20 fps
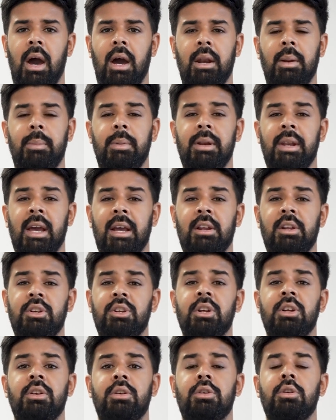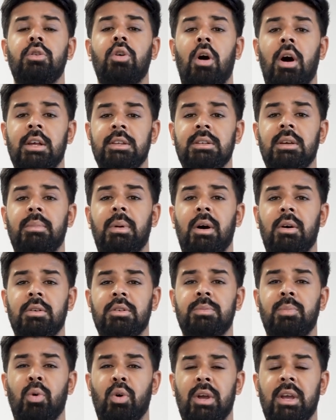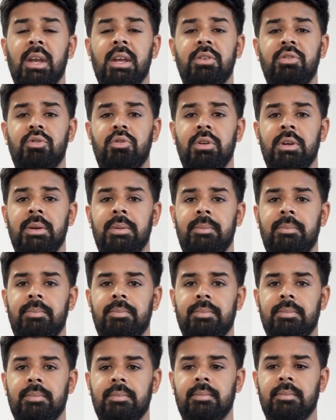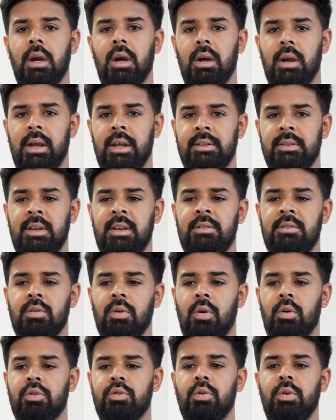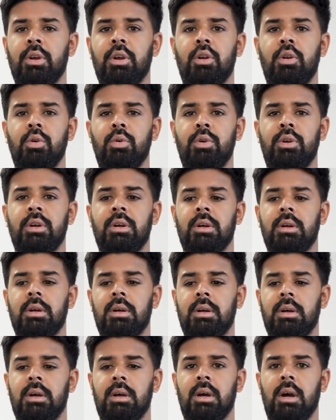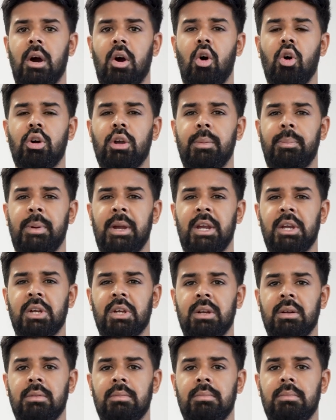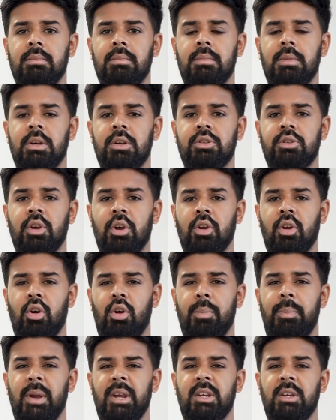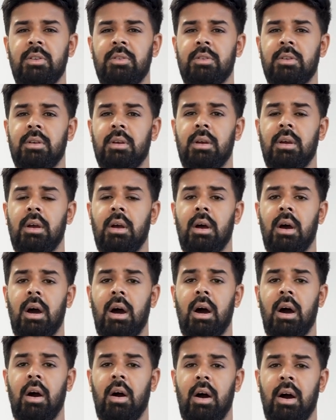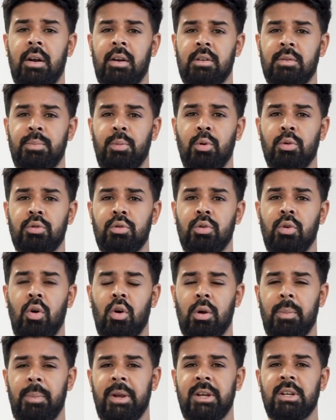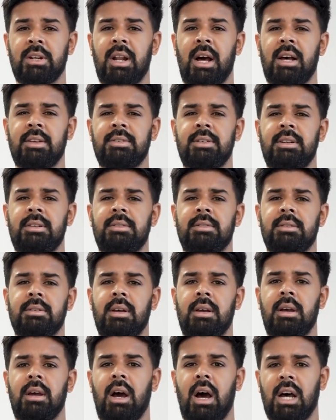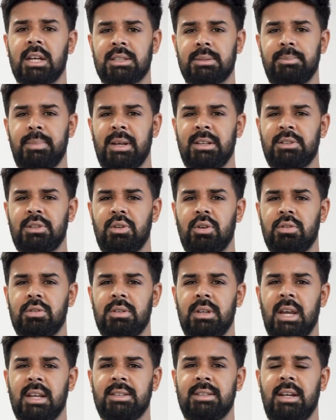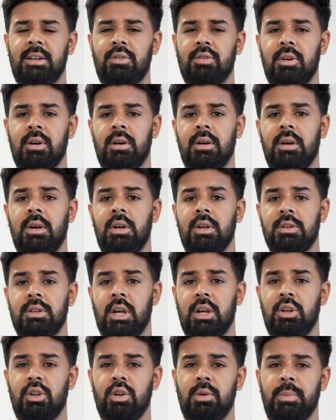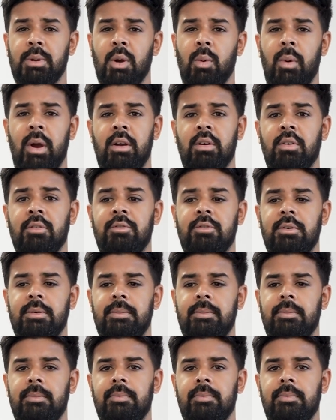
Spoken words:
and it'd be negligent to not ask about smoking history. In this also include occupation. Certain occupations are exposed to occupational hazards, asbestos, etc., that you should be aware of.